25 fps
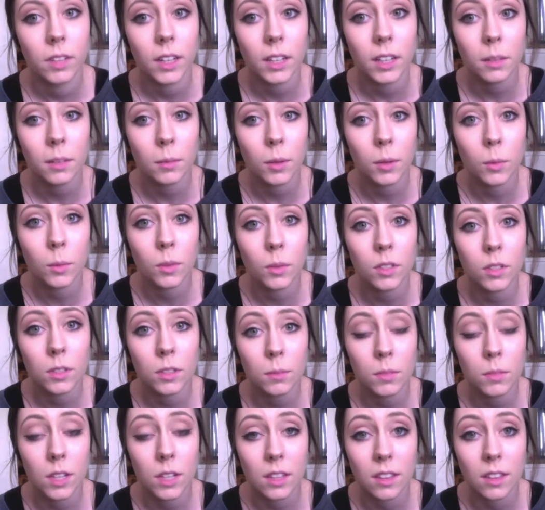I get my
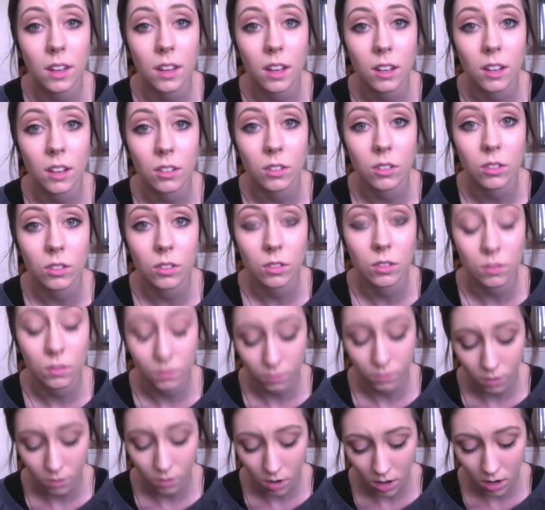wisdom teeth out
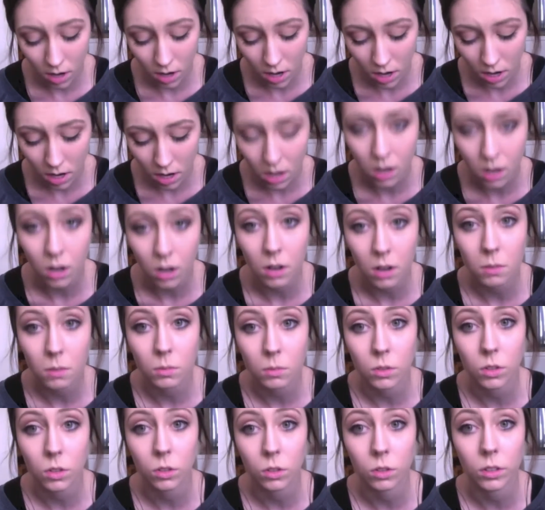on Friday, and I am
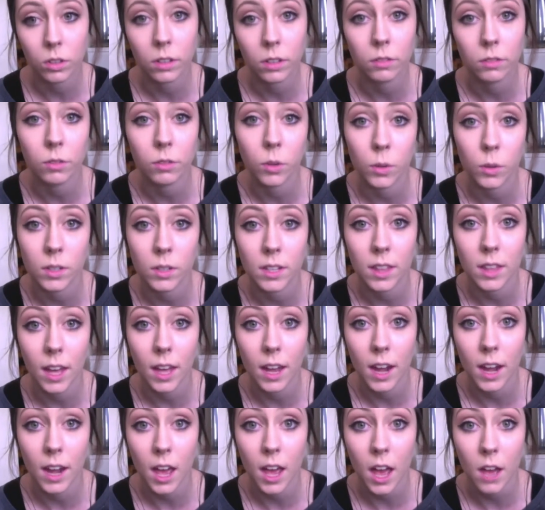not looking forward to
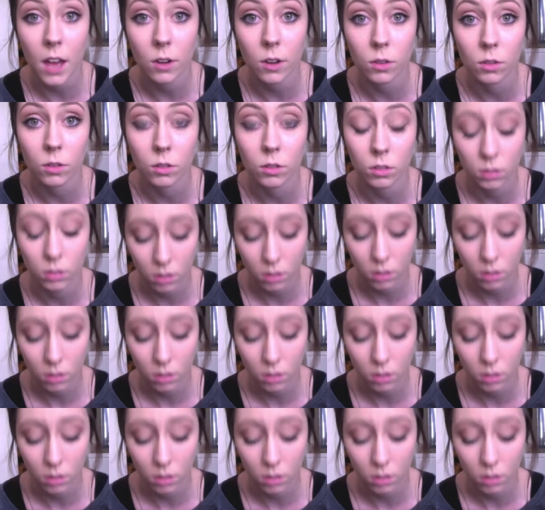that at all.